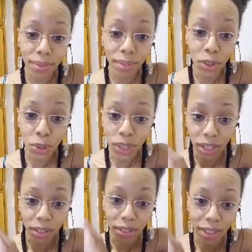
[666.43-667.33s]

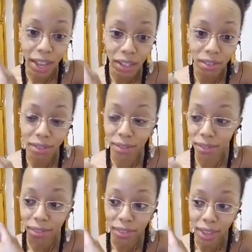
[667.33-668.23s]
using that
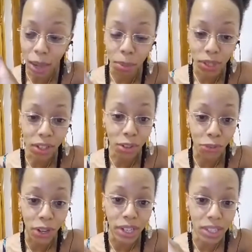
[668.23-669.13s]
particular
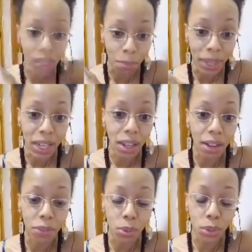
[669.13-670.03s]
phrase, the many
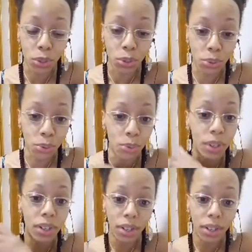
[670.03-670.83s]
levels to